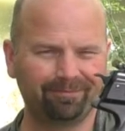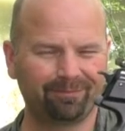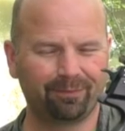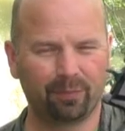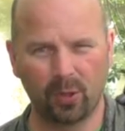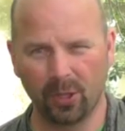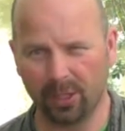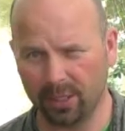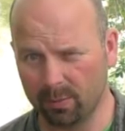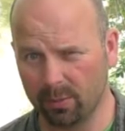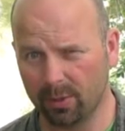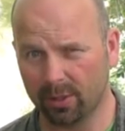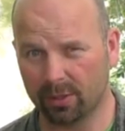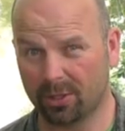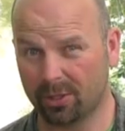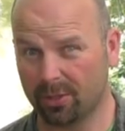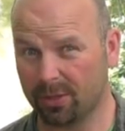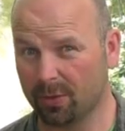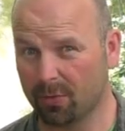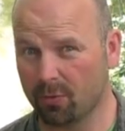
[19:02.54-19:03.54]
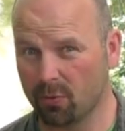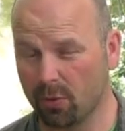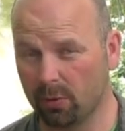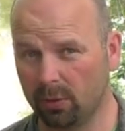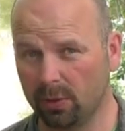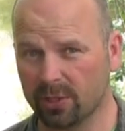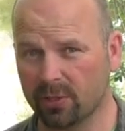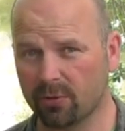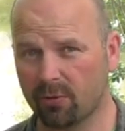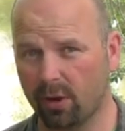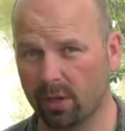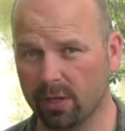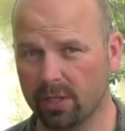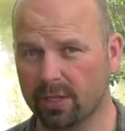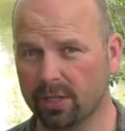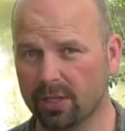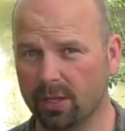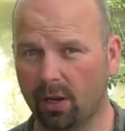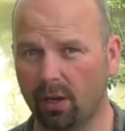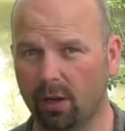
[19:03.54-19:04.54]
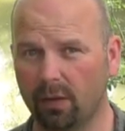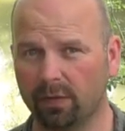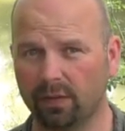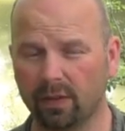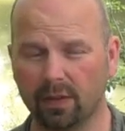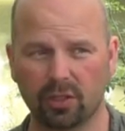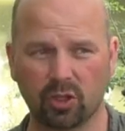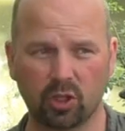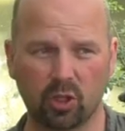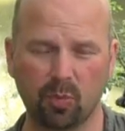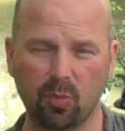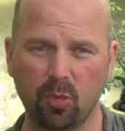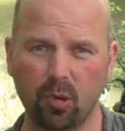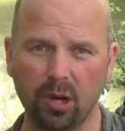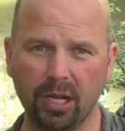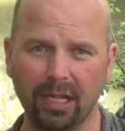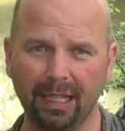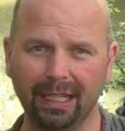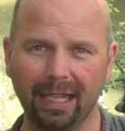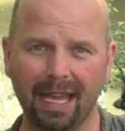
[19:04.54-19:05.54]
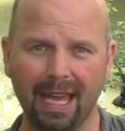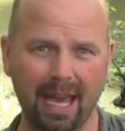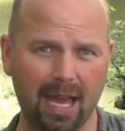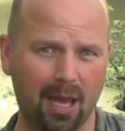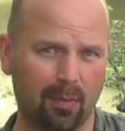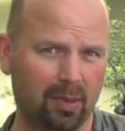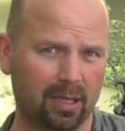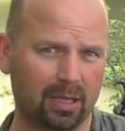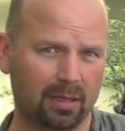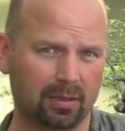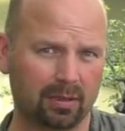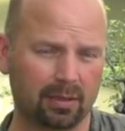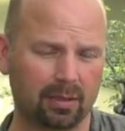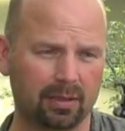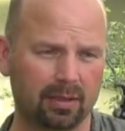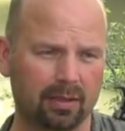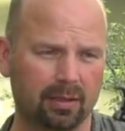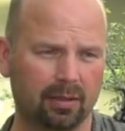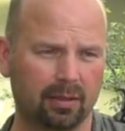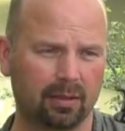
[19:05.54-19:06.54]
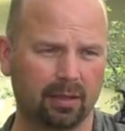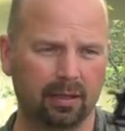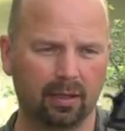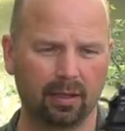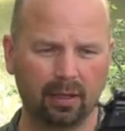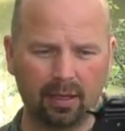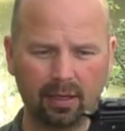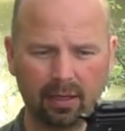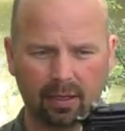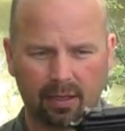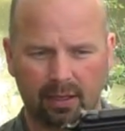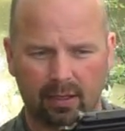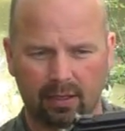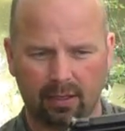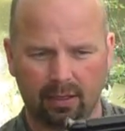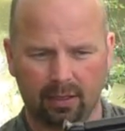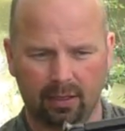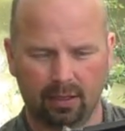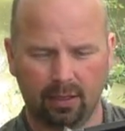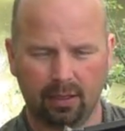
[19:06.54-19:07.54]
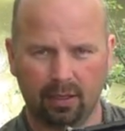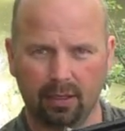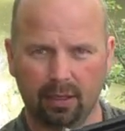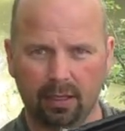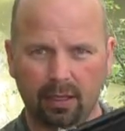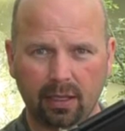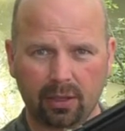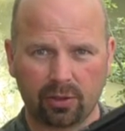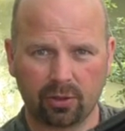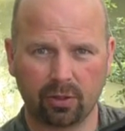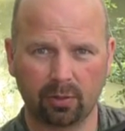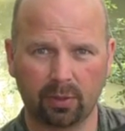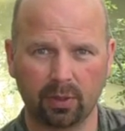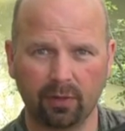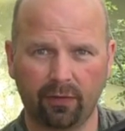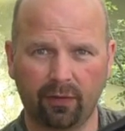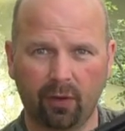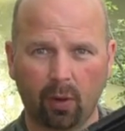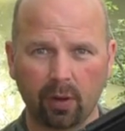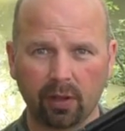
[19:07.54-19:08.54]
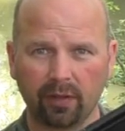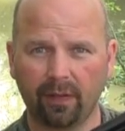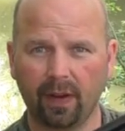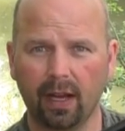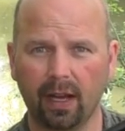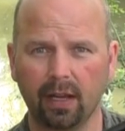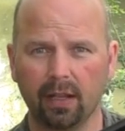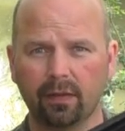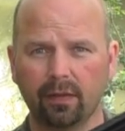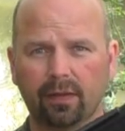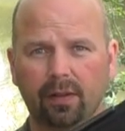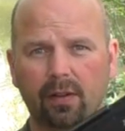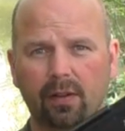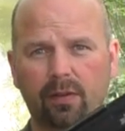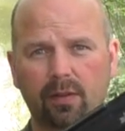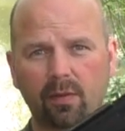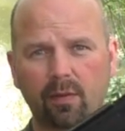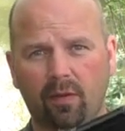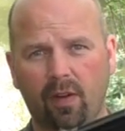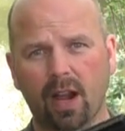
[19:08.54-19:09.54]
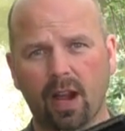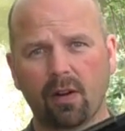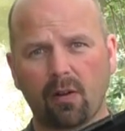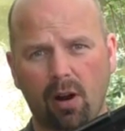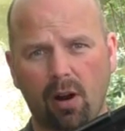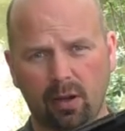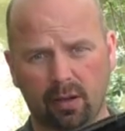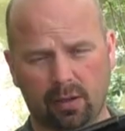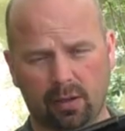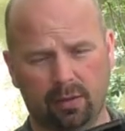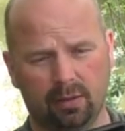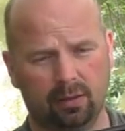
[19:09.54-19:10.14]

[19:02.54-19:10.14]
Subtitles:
pretty much the Rolls Royce of spring air pistols. HW45 from Weirhauch.